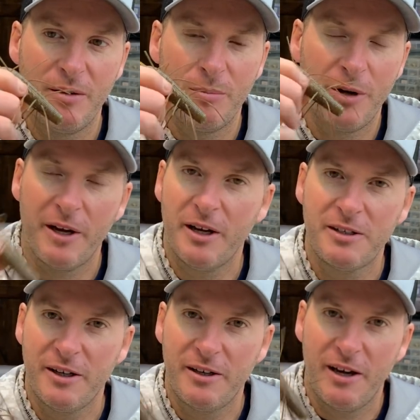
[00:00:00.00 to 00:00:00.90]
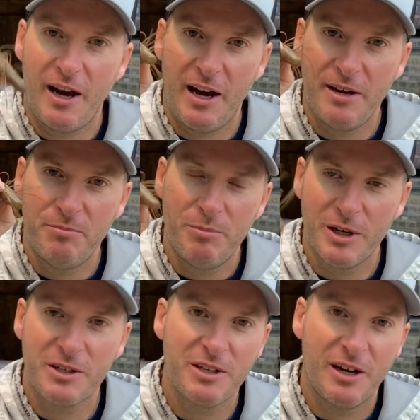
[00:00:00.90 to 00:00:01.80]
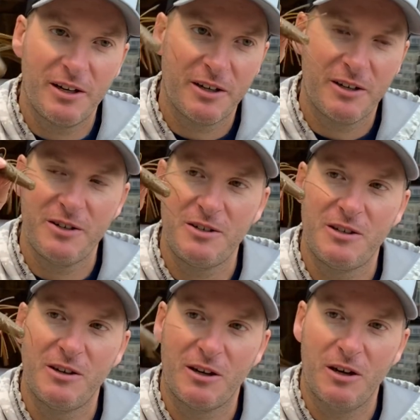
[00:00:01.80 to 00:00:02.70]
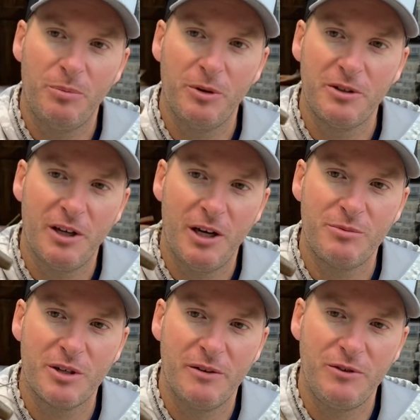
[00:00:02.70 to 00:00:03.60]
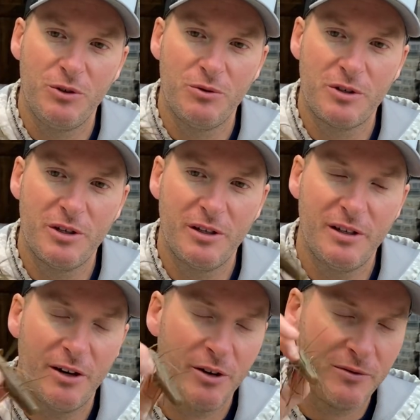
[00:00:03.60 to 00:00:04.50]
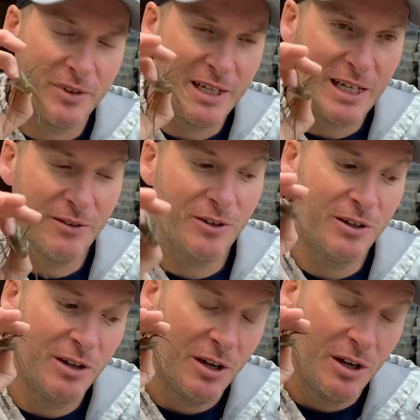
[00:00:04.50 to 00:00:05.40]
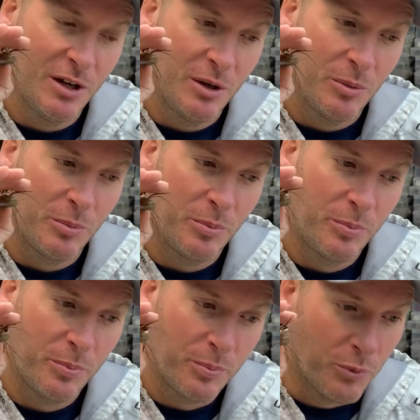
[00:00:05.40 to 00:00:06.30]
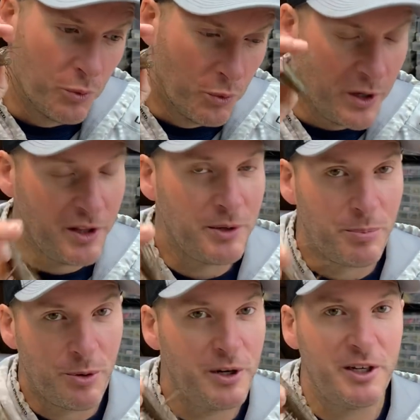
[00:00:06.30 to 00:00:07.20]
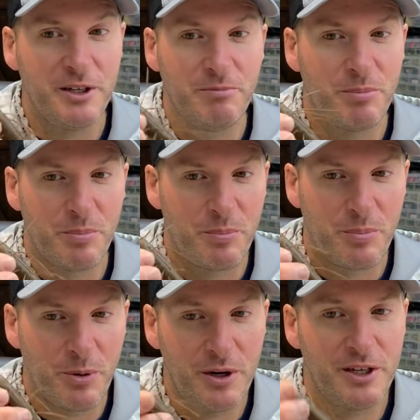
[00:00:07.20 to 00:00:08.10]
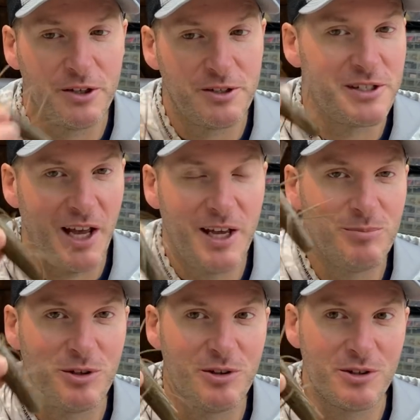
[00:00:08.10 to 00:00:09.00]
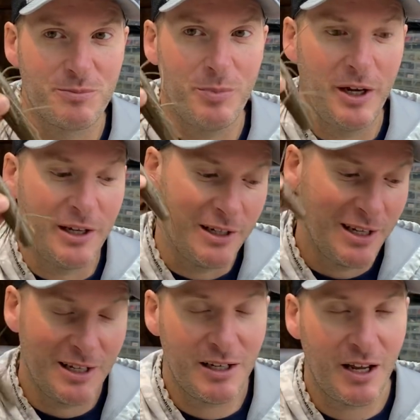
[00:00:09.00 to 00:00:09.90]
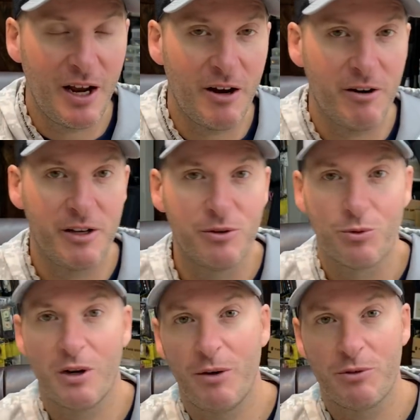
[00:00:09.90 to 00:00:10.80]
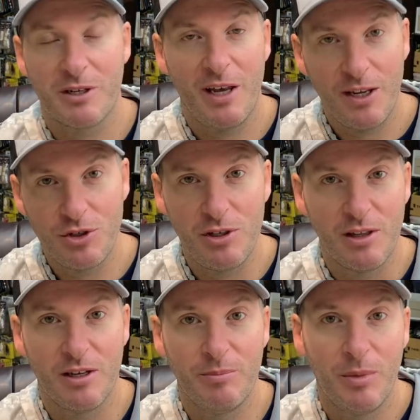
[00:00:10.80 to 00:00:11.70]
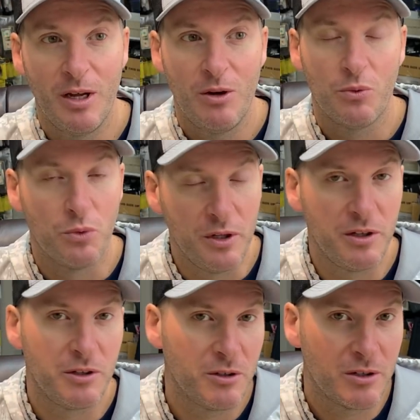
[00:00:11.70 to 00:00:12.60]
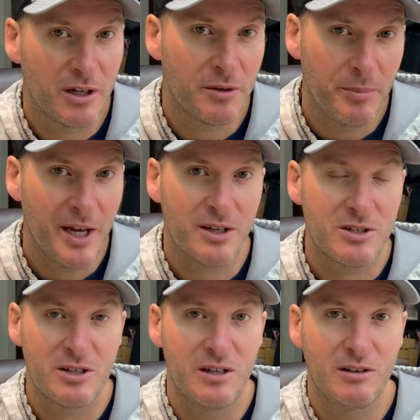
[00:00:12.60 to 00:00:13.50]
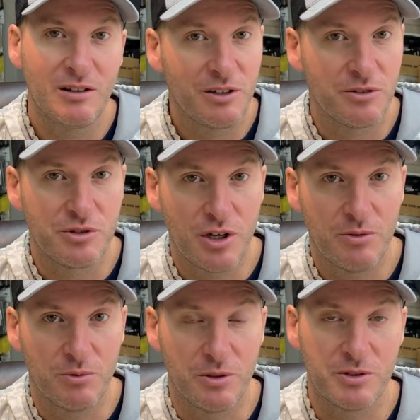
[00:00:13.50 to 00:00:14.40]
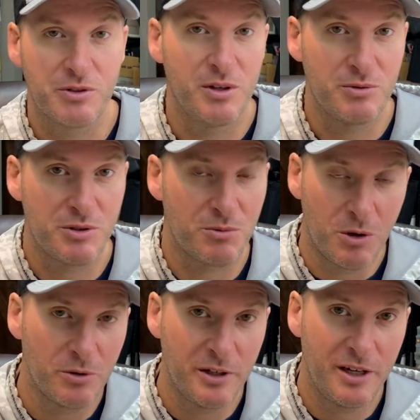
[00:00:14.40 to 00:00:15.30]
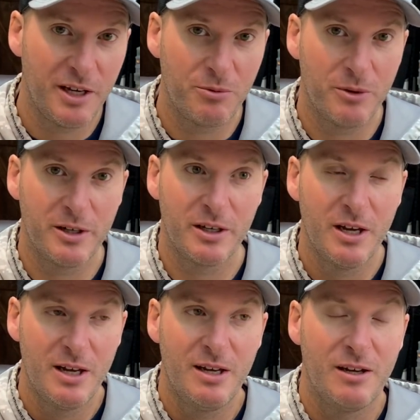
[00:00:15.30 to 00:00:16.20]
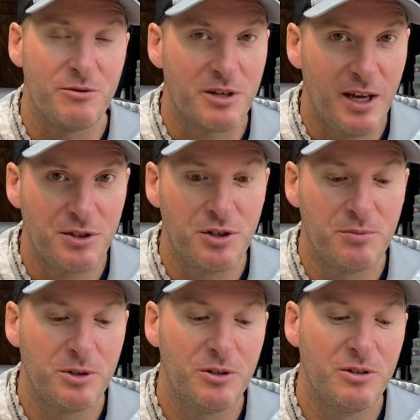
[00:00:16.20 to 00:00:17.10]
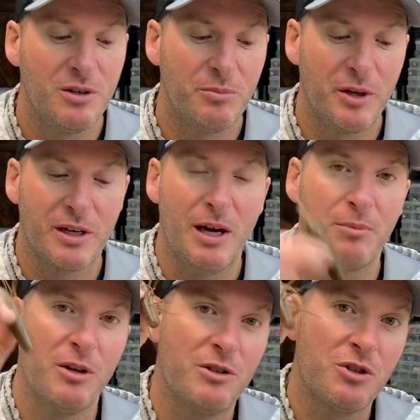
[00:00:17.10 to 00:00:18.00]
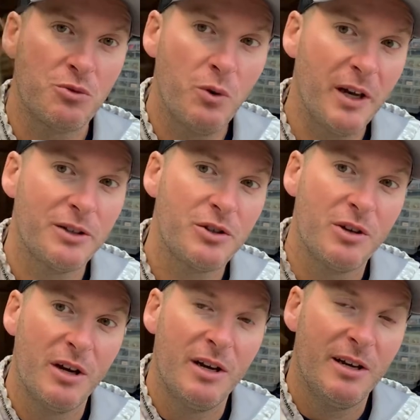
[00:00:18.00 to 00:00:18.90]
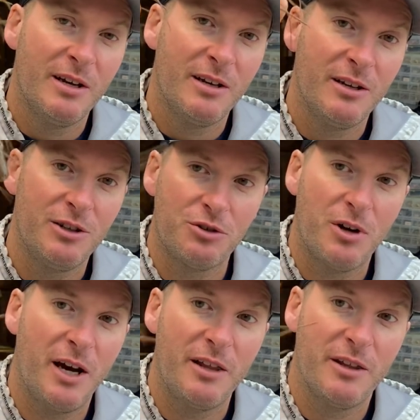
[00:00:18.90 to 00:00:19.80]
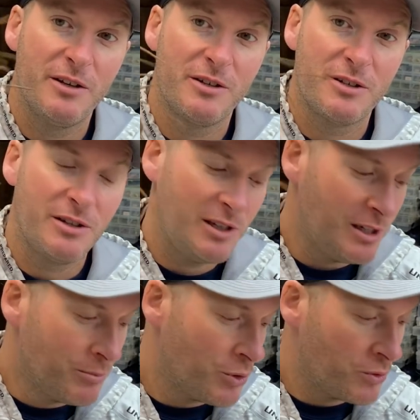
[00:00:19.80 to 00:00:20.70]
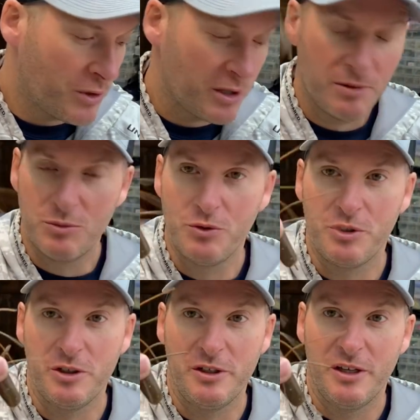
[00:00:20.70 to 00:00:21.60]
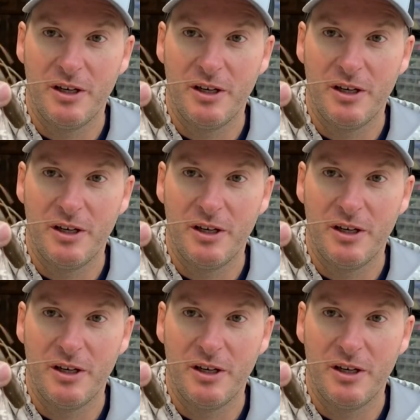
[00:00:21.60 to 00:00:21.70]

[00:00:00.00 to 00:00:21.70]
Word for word: but I gotta tell you, I am mixed on it because the couple of times I've used it, now I've given really pretty pretty good time to this bait in an area where I was catching them really good on a MaxScent little general. So I was throwing a Ned rig, I was catching them good, and I'm like, I'm gonna switch and try this Imo Kemushi